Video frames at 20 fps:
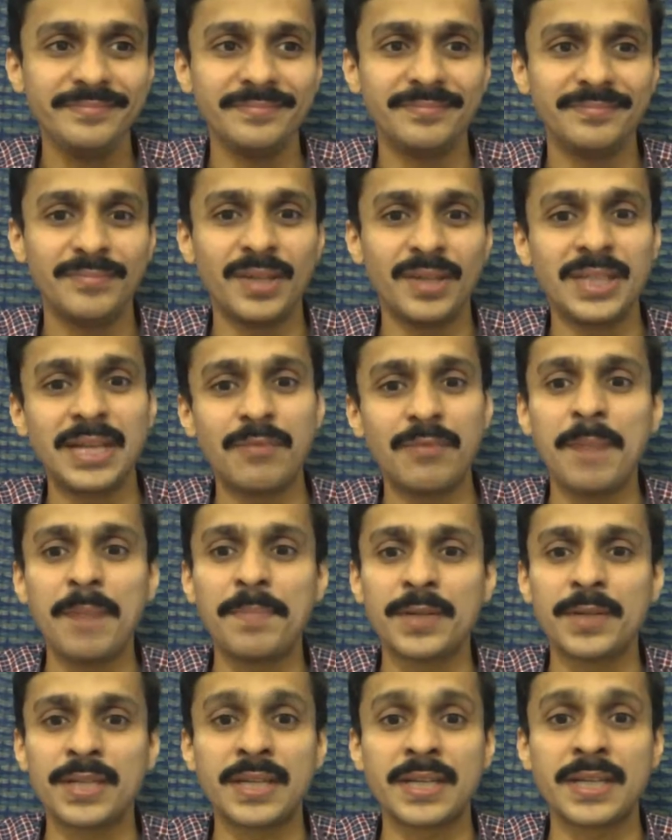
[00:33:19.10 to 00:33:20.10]
Because that one
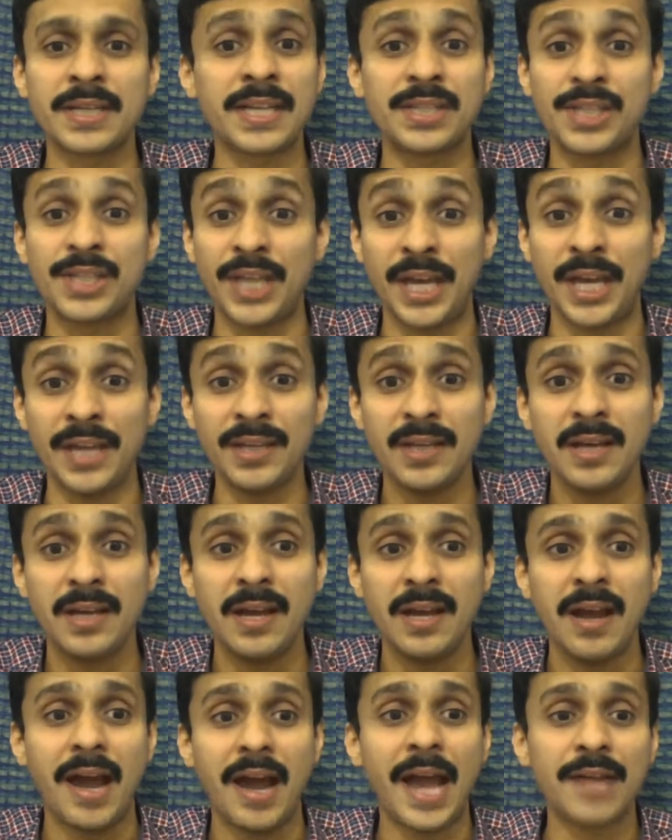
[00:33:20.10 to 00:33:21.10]
person can change.
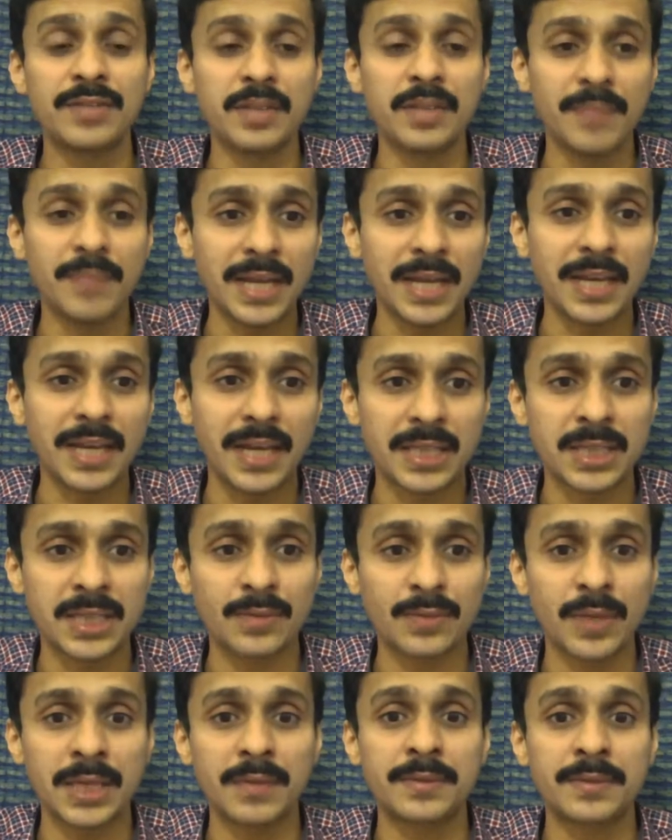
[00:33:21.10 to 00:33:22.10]
I have seen many
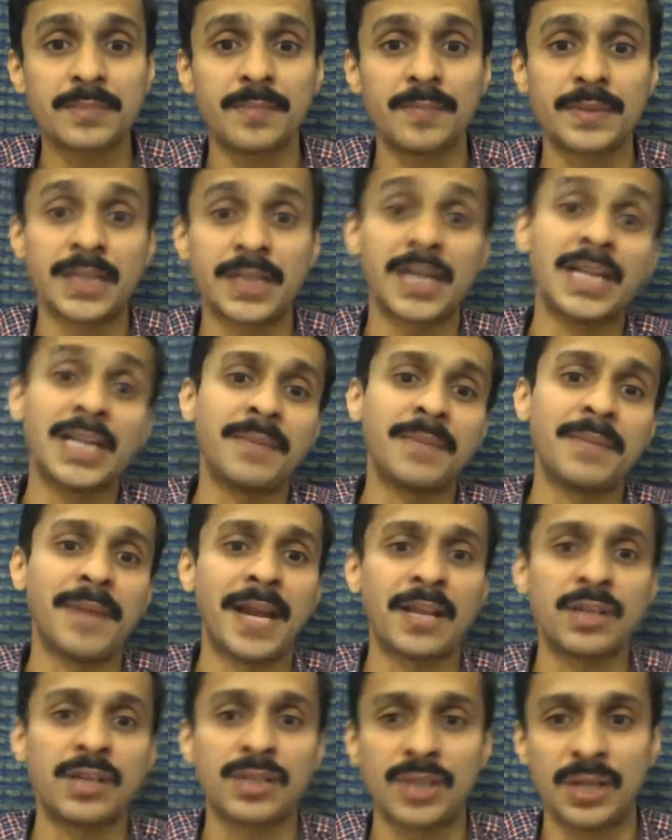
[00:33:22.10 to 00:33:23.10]
cases where suddenly the
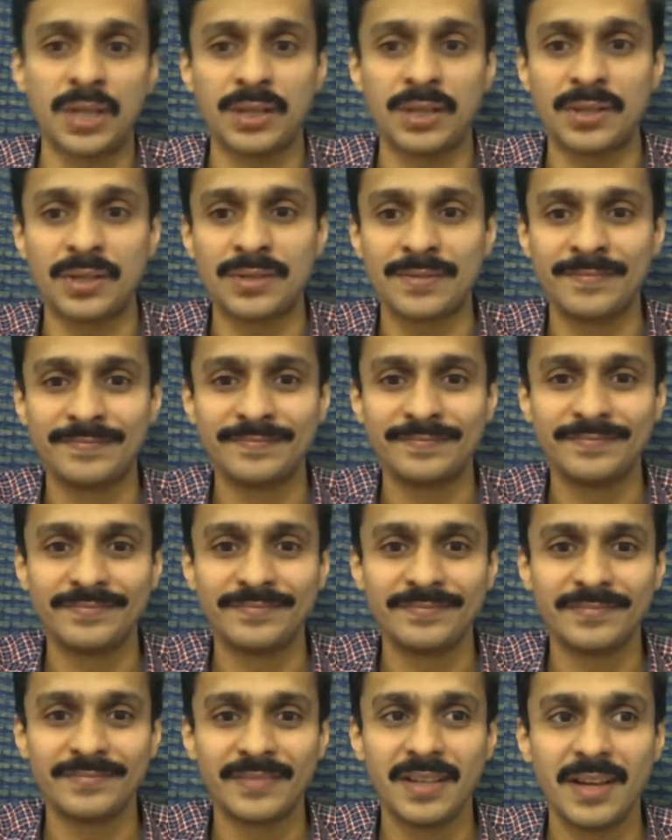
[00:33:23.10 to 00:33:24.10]
manager changes.
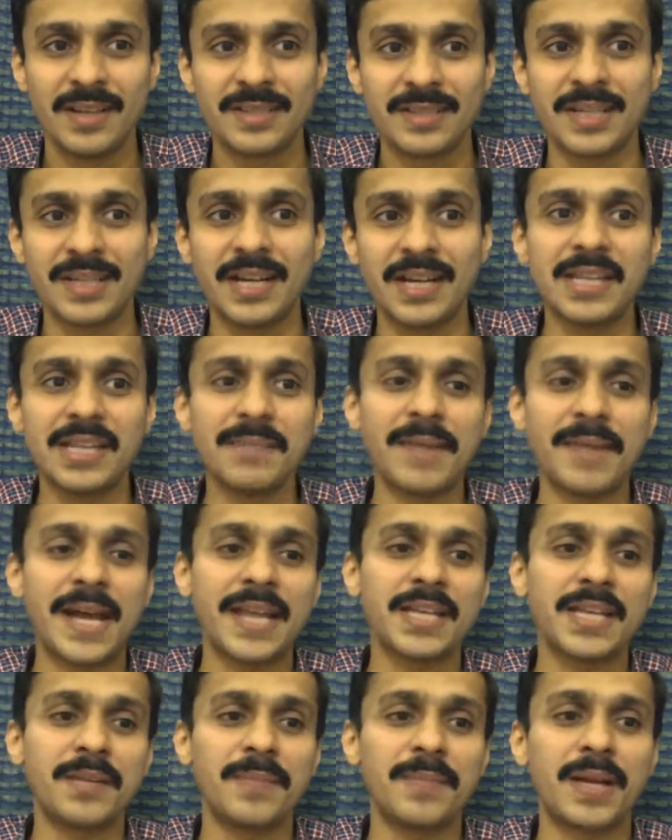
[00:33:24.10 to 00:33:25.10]
Suddenly the
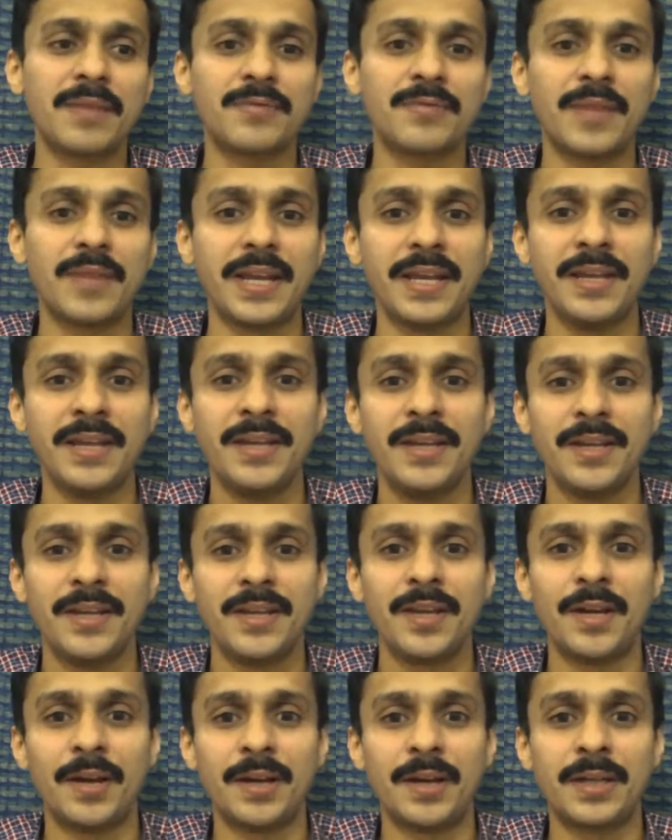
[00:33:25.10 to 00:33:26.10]
manager becomes very
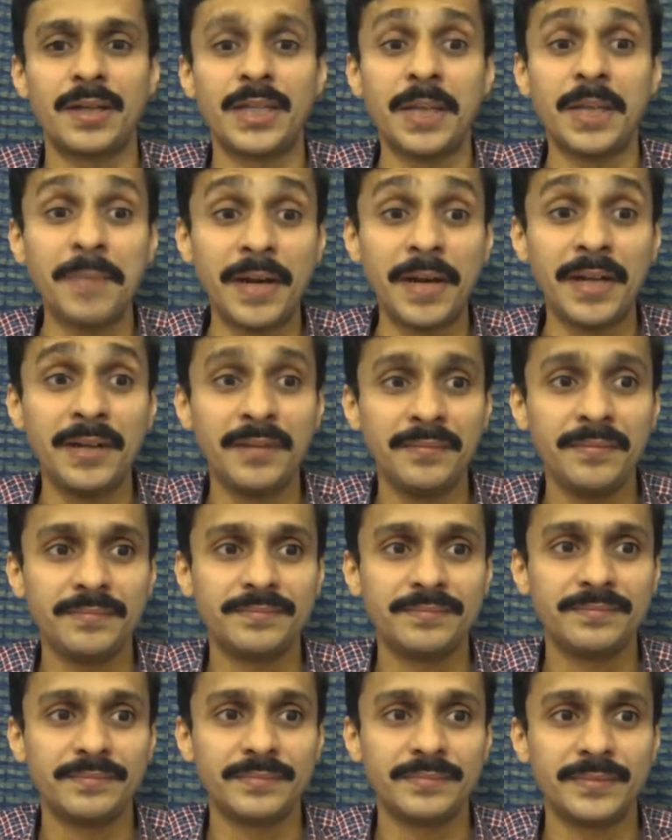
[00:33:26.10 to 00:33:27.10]
timid.
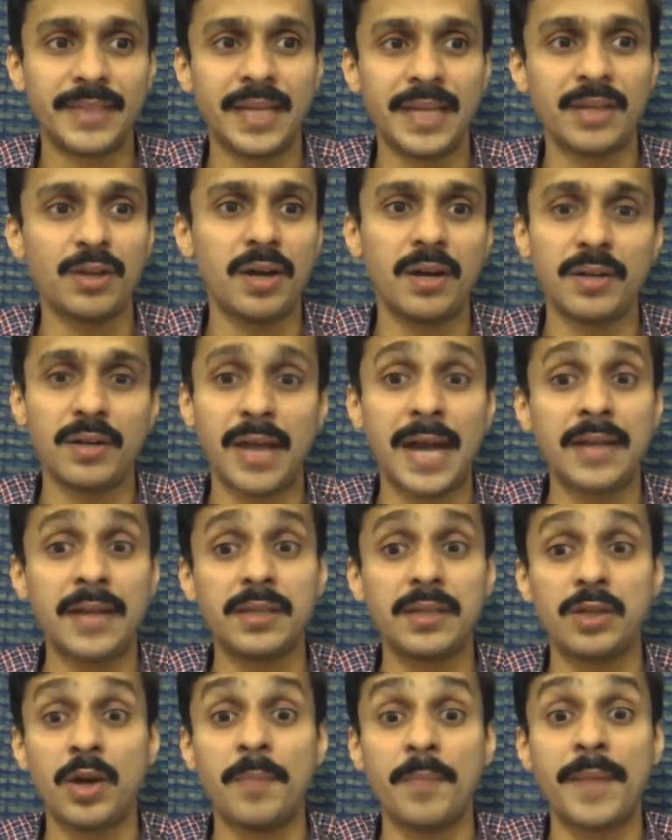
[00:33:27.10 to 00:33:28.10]
Then
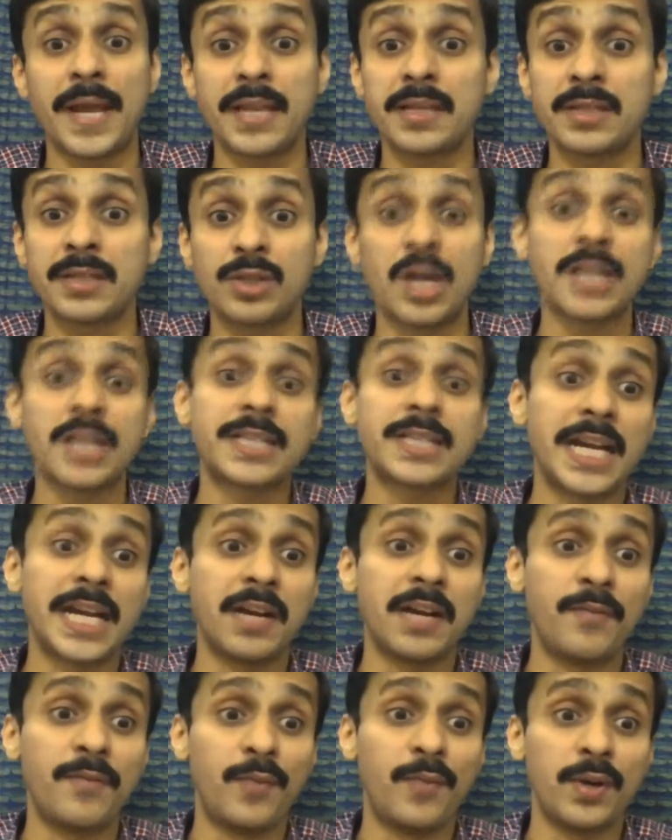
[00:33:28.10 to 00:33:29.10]
your manager is not
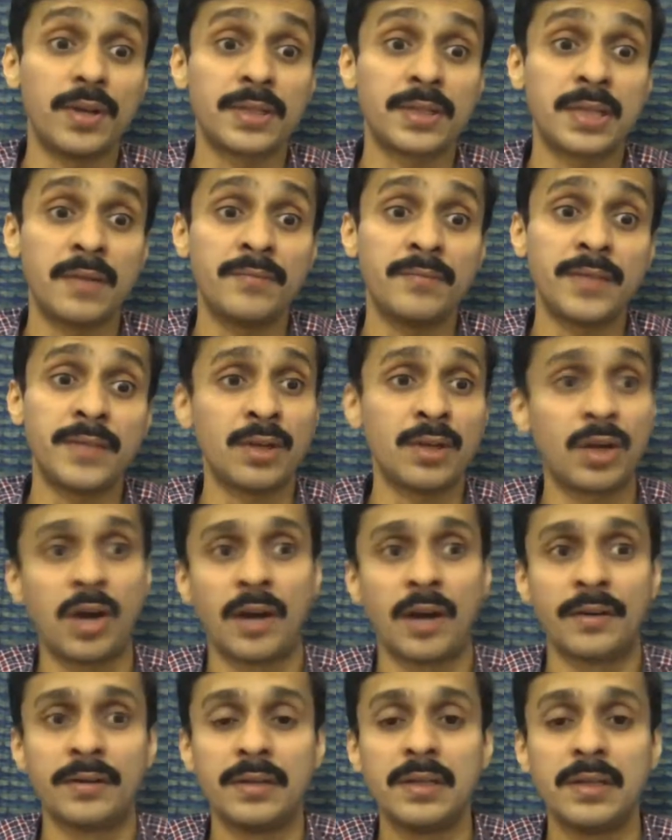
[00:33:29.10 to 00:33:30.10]
standing up for yourself. Then you're
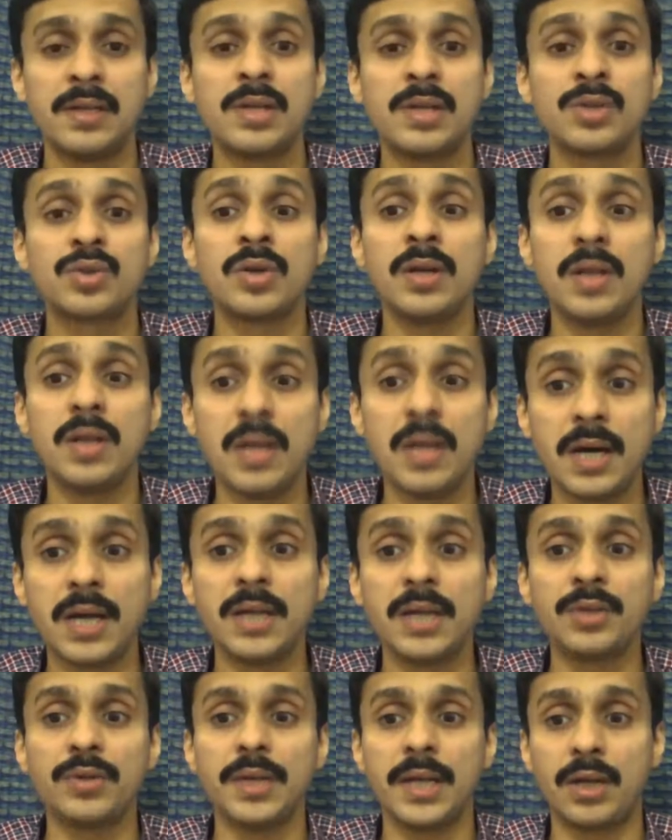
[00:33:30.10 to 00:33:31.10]
gone. So
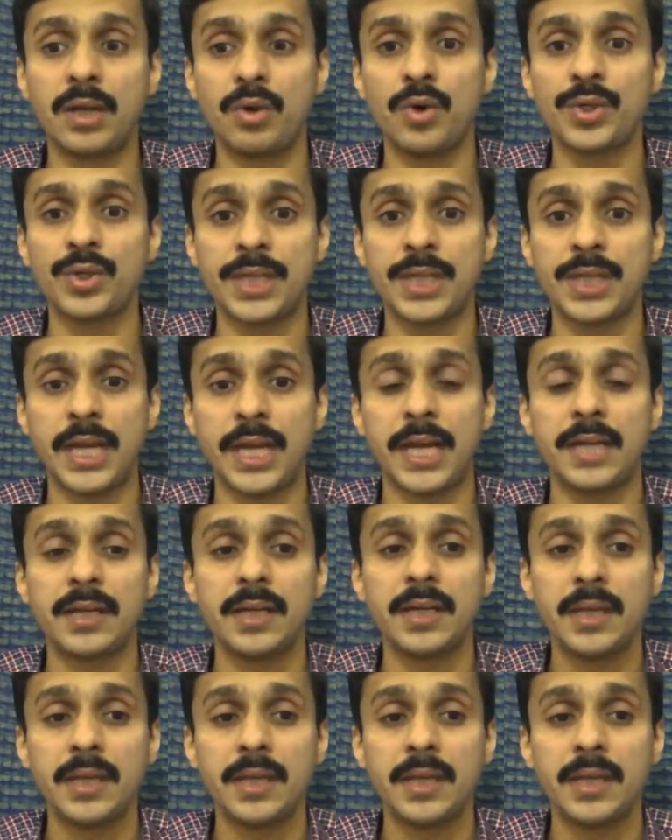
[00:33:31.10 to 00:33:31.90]
learn to negotiate.